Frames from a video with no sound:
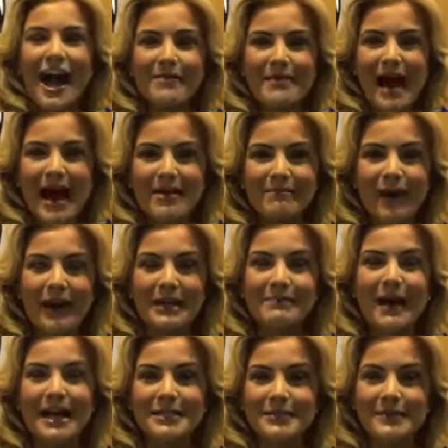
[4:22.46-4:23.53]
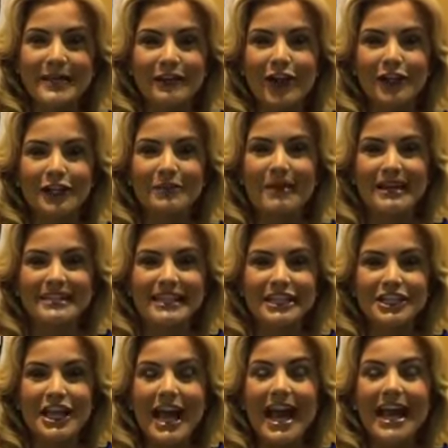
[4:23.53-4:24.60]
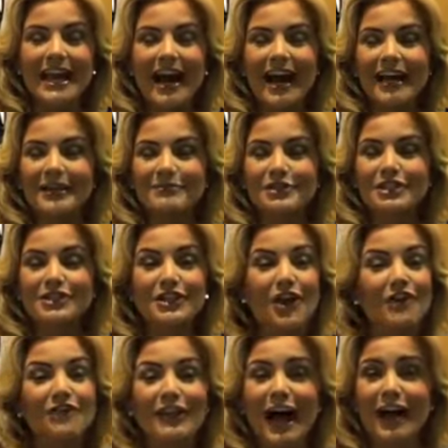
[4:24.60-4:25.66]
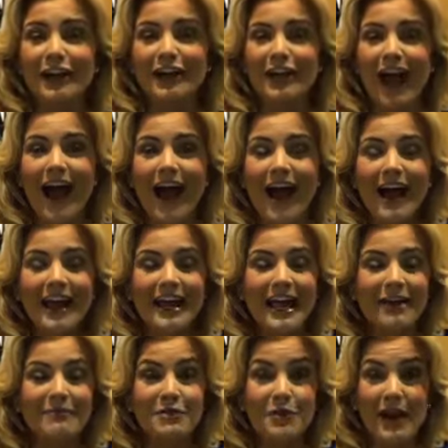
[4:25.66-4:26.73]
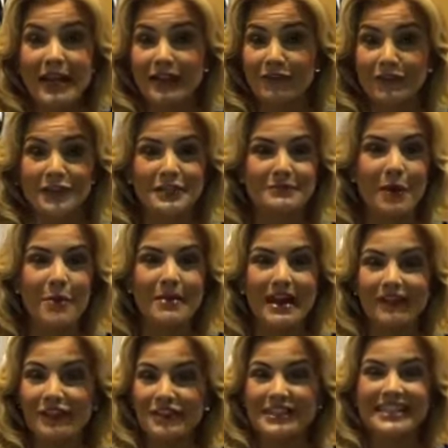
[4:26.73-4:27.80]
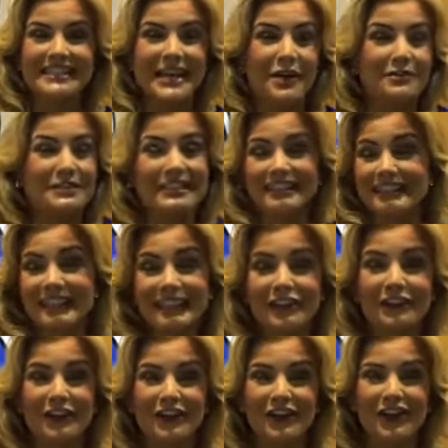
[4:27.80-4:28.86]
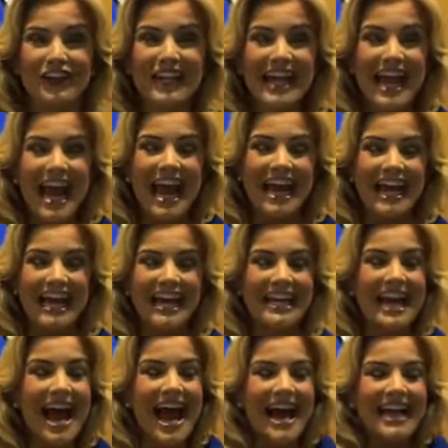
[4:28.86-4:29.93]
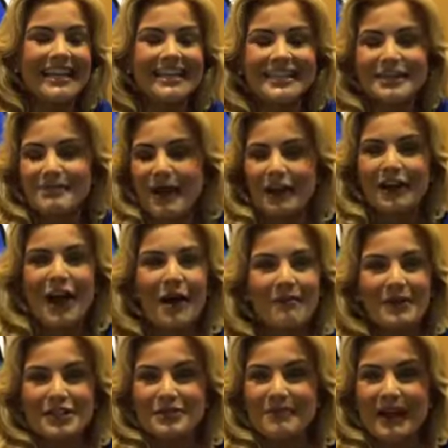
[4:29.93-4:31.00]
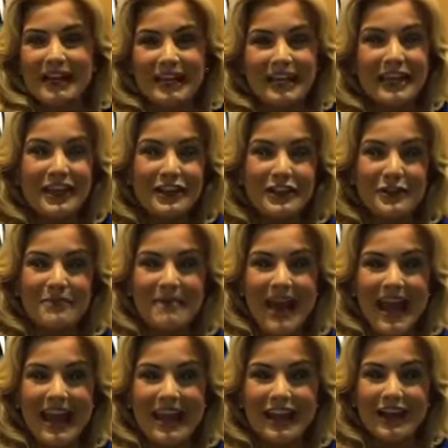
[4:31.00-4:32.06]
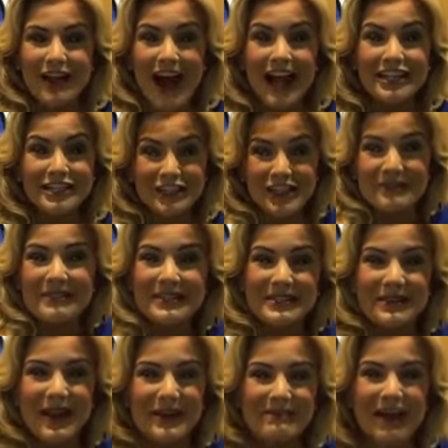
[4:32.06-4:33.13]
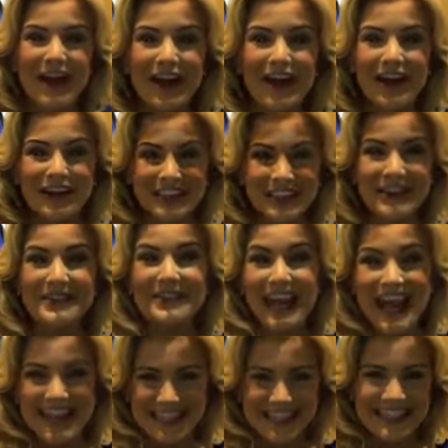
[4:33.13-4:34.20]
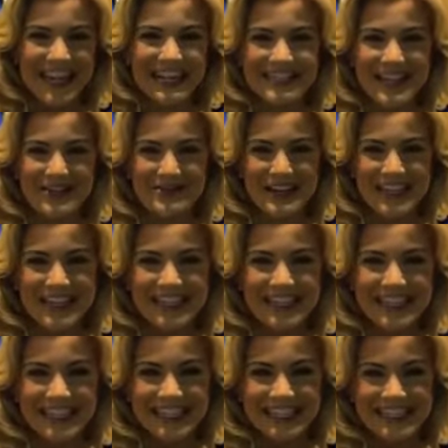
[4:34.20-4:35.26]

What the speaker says: Hi Matt, Bonnie passed me along your message and I am just so flattered. I have been waiting for this moment ever since I was a little girl, and it doesn't matter how much money you make, ice cream is the way to my heart, so yes, yes I will.